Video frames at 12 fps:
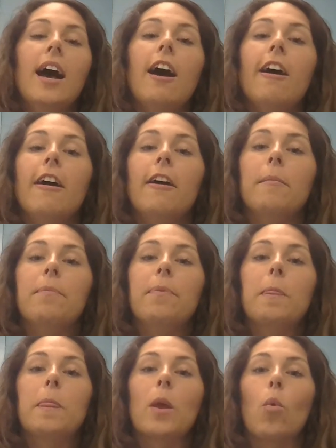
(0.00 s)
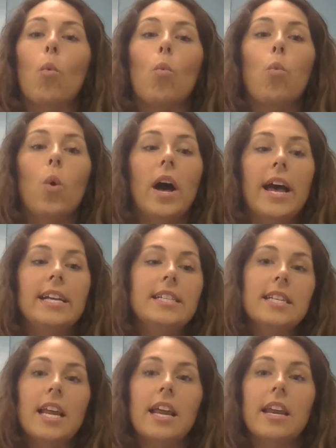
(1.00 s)
Um,
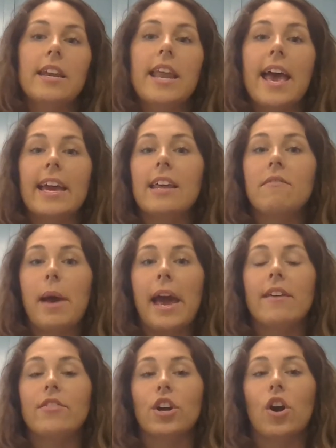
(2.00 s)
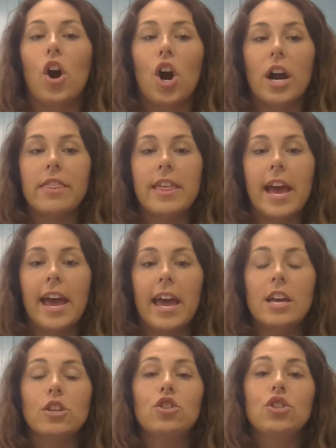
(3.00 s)
what negative behavior are
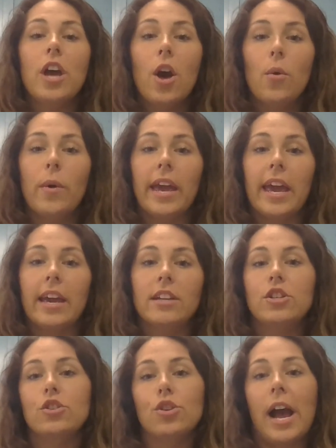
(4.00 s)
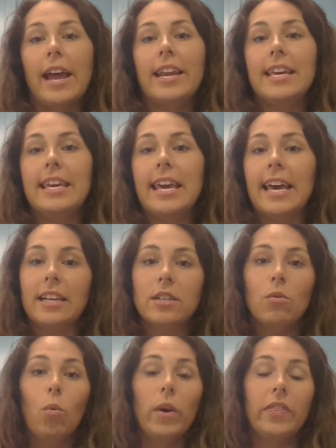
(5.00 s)
they showing to try to
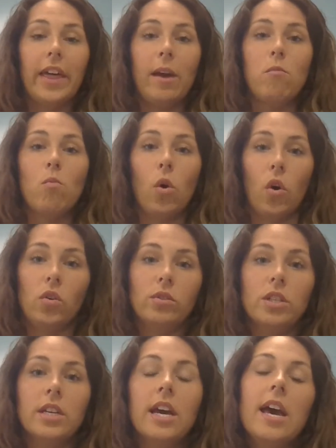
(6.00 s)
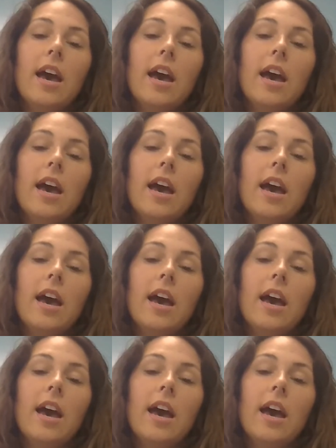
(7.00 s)
get what they want?